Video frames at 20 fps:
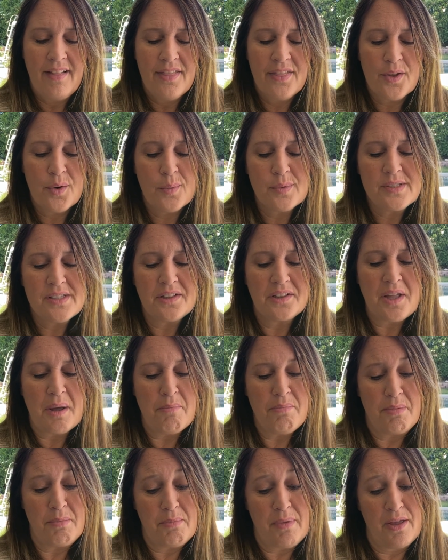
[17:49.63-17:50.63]
There was a
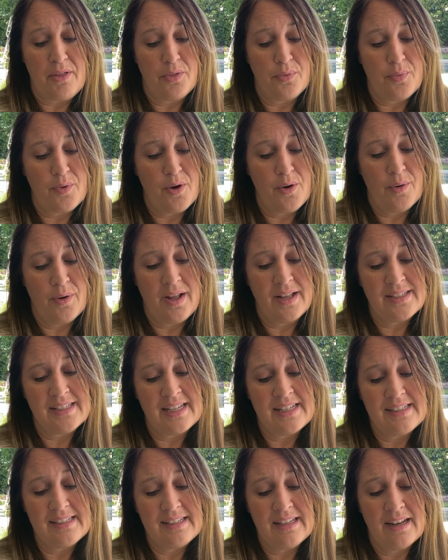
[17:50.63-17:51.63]
lump in my throat as
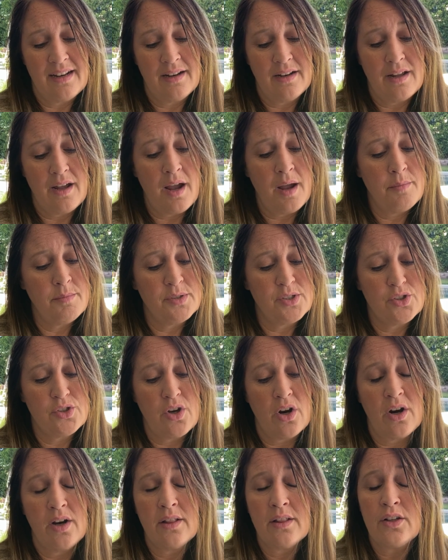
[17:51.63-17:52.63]
I said, I'm
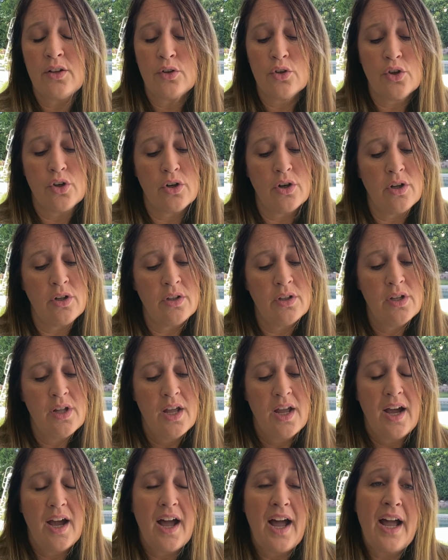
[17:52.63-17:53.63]
sorry, little girl.
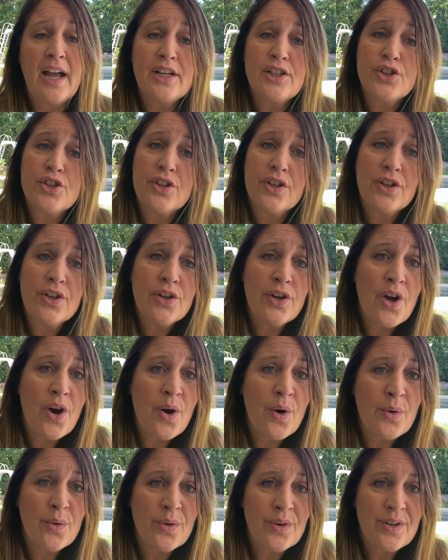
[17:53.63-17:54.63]
I should have
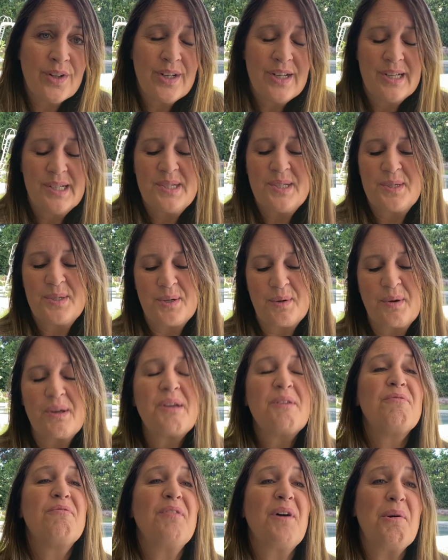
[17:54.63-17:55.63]
known. So
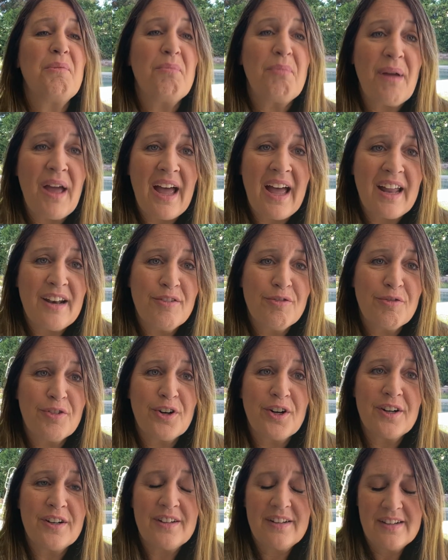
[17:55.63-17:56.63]
he felt bad
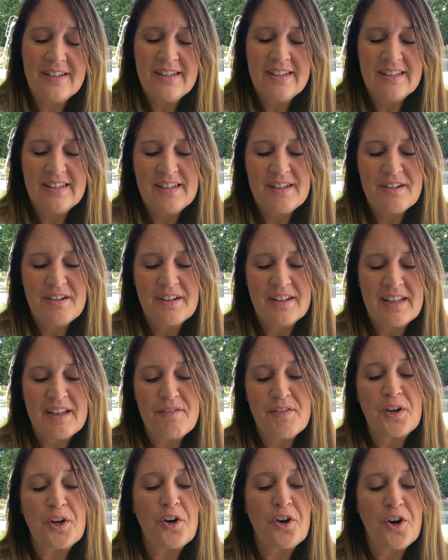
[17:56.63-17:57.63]
for
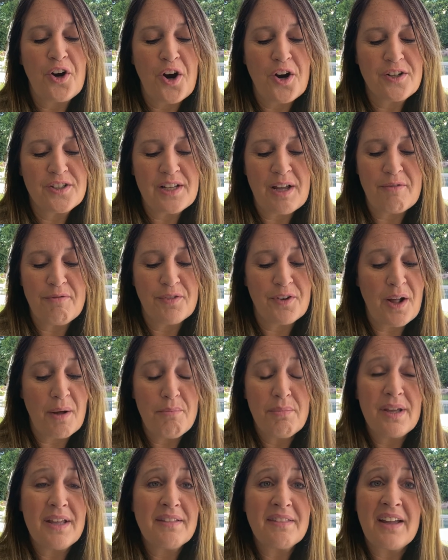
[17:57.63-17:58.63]
giving her a hard time for
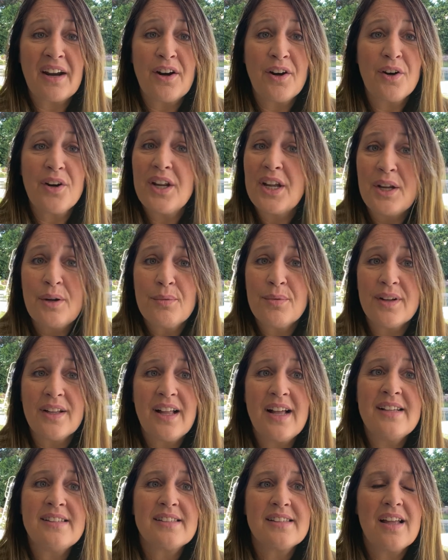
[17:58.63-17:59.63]
not being there. He
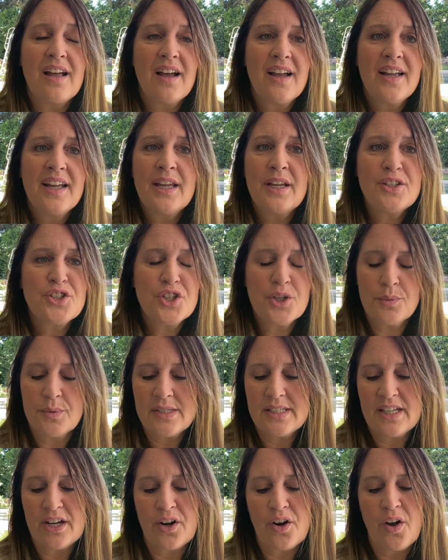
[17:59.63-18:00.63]
realized she
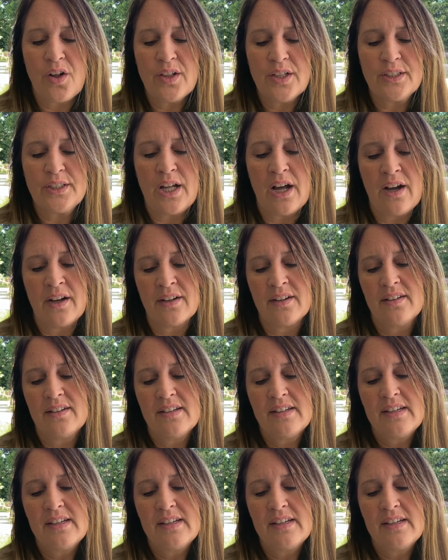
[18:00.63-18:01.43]
was there all along.